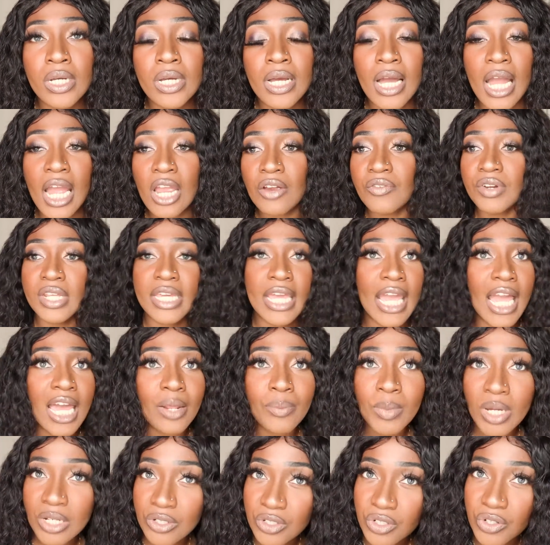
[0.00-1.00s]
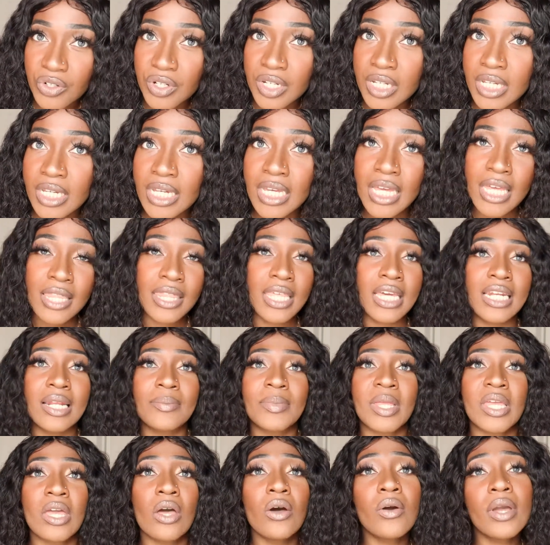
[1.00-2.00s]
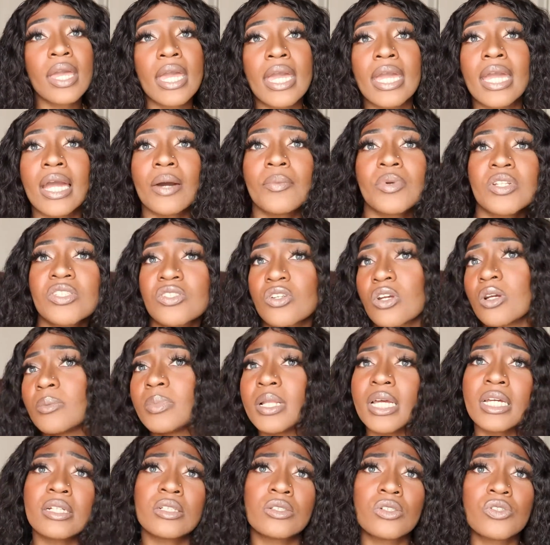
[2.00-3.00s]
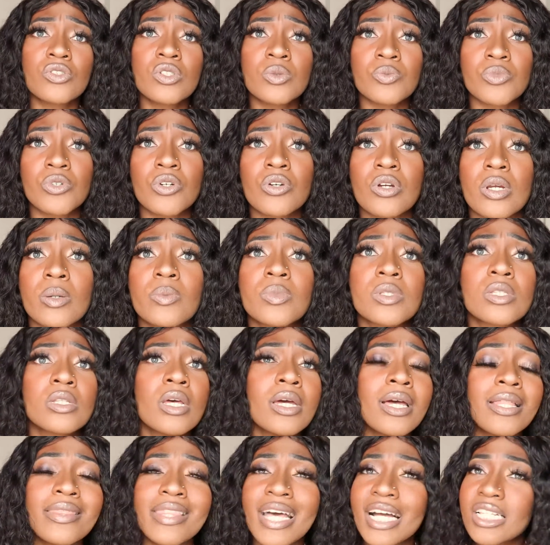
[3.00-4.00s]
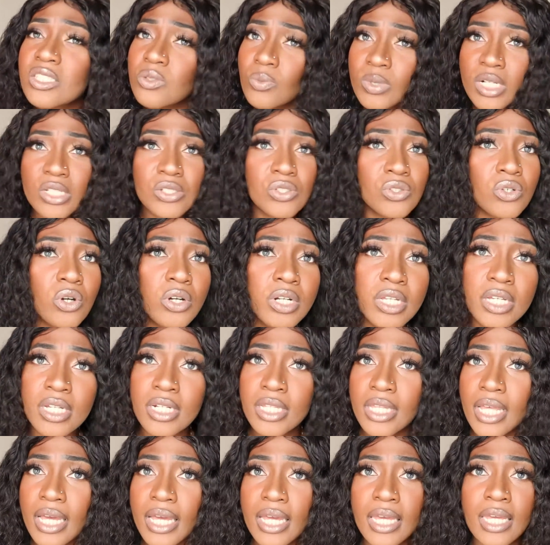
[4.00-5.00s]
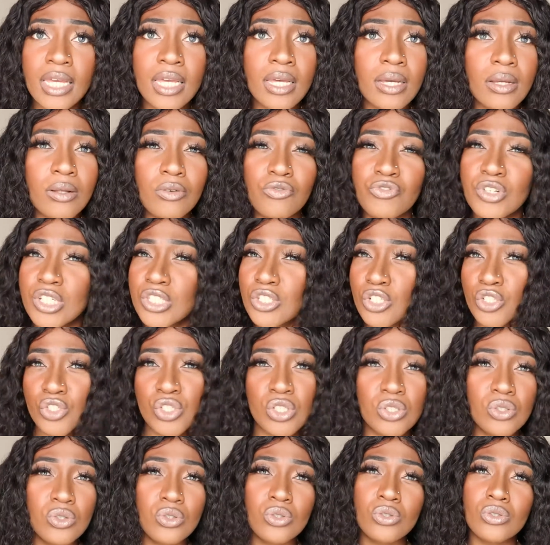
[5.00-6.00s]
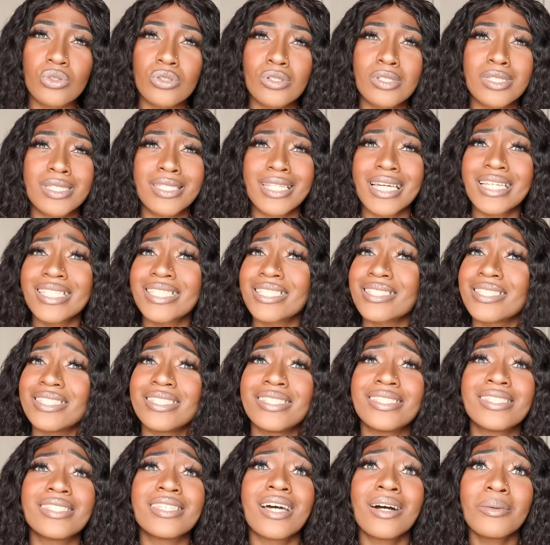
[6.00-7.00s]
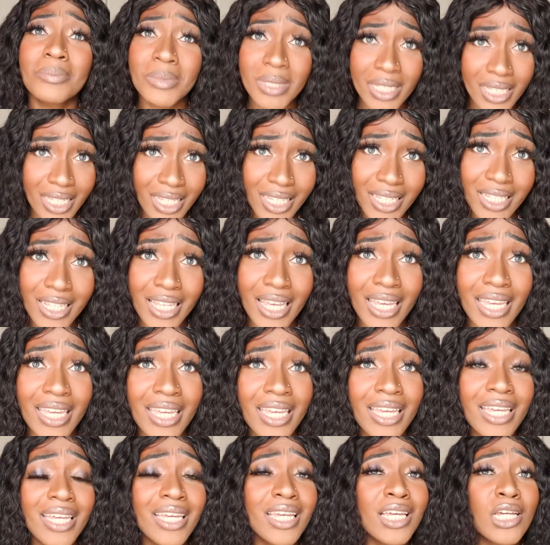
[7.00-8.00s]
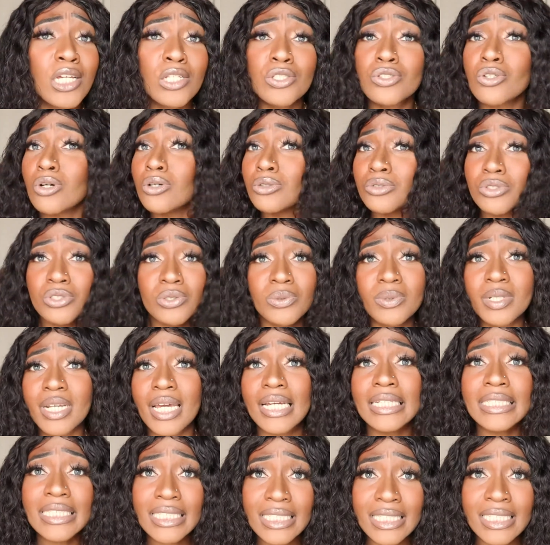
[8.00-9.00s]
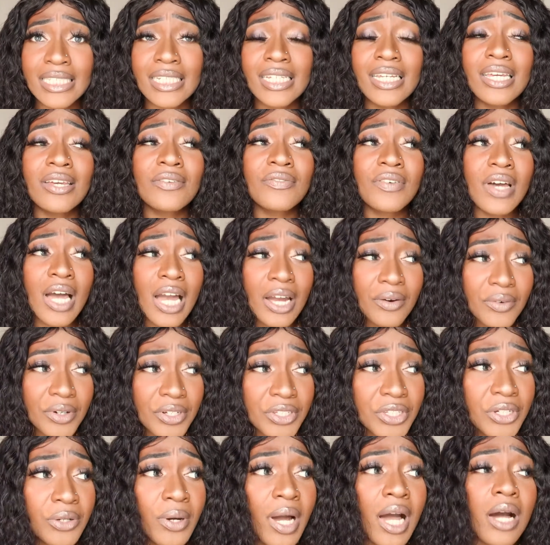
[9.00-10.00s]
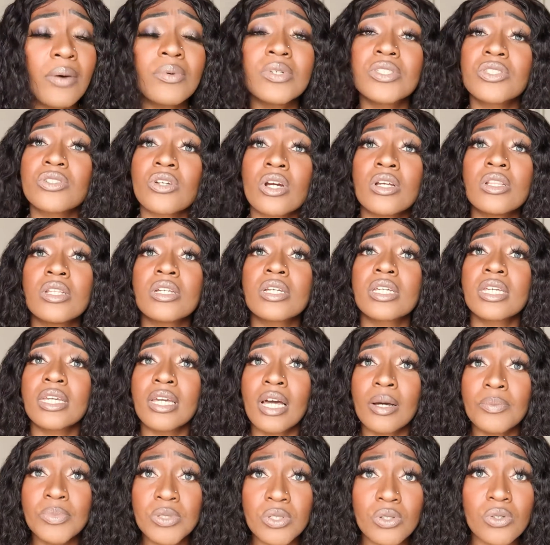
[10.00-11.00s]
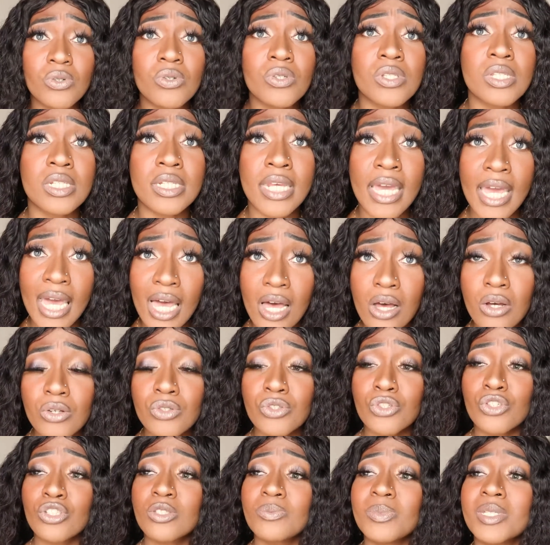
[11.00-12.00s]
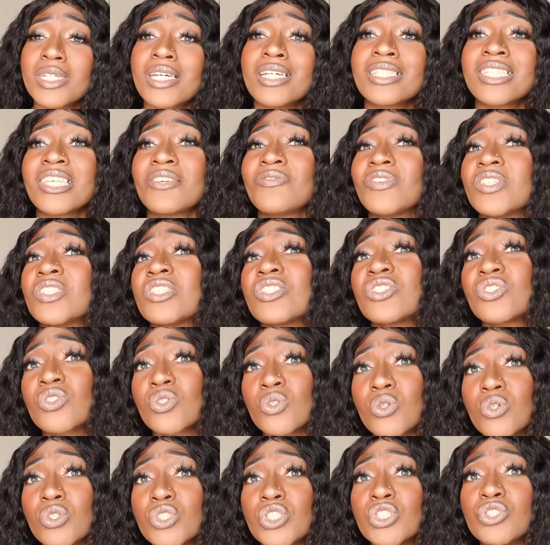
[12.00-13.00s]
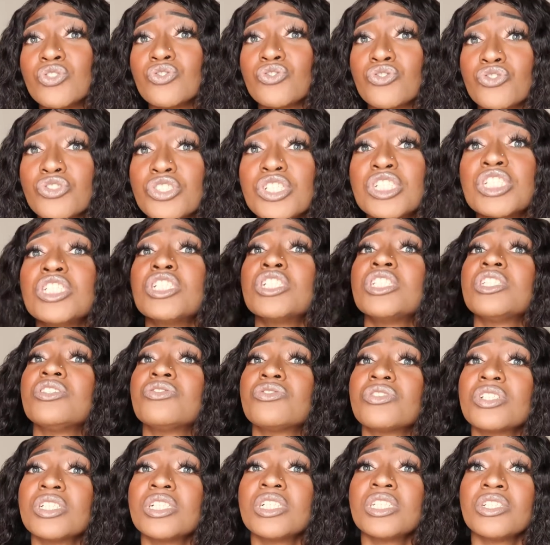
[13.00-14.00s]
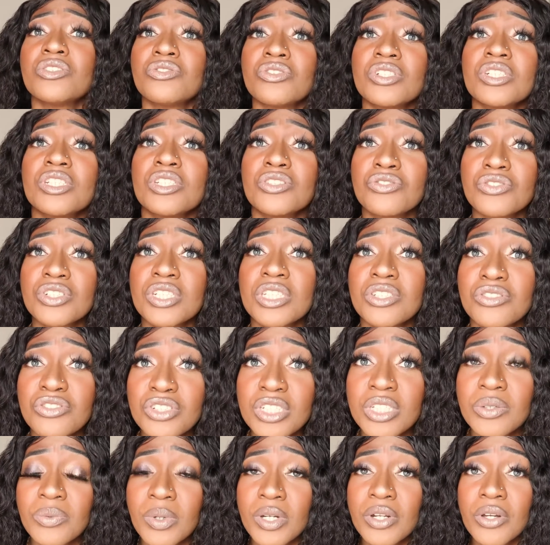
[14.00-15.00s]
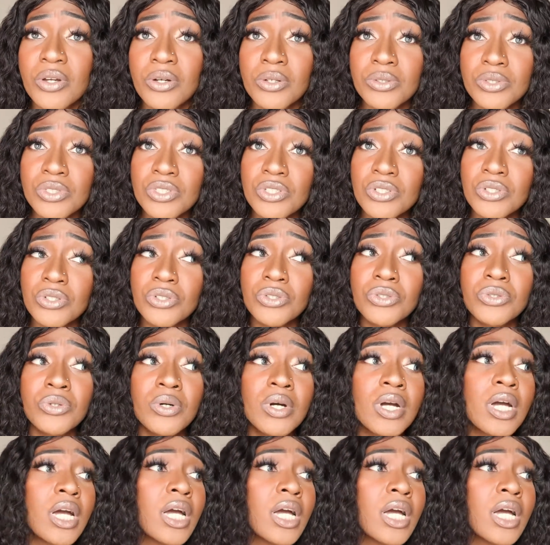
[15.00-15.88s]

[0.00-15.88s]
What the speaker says: I already had my degree, and then I'm like, okay, I'm gonna start applying to nursing programs. That's when I started like researching schools. That's dumbly, like, don't do what I did. If I were you, I would start looking up schools now, just because if it's a school you really want to go to,